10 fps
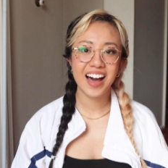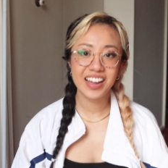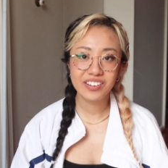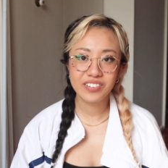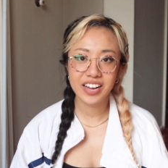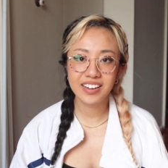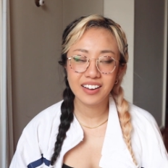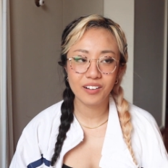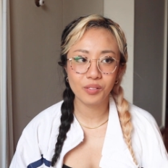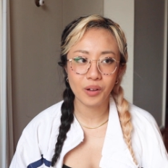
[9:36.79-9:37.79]
I have
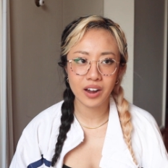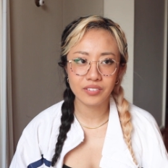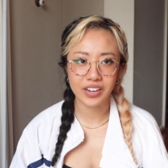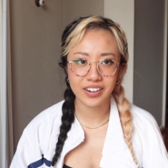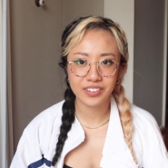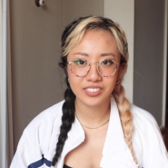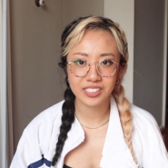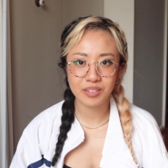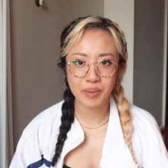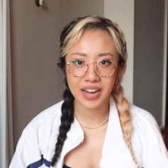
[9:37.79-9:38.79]
had a lot of hair
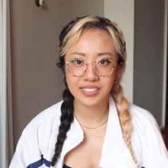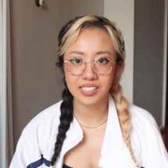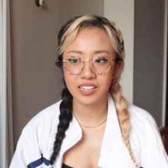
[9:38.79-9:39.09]
colors in the past,